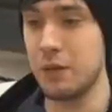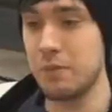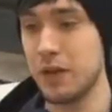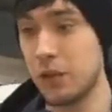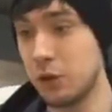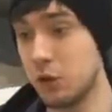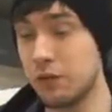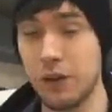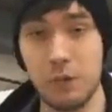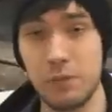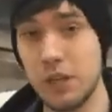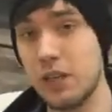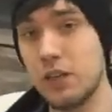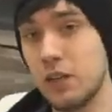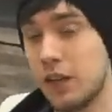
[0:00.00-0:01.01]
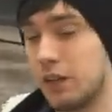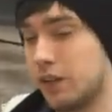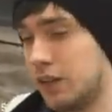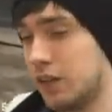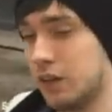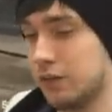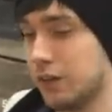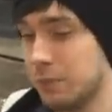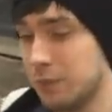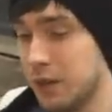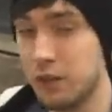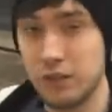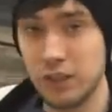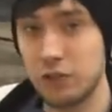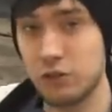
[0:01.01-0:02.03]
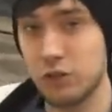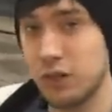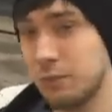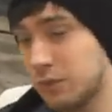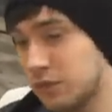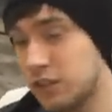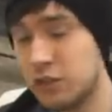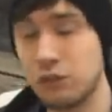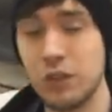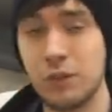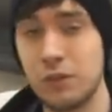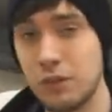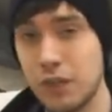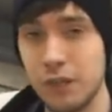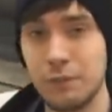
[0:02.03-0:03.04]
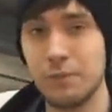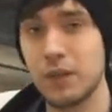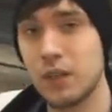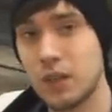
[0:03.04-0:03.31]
beat me or if I beat you, like, you know, if I beat you 6-3, put 6-3. You ready?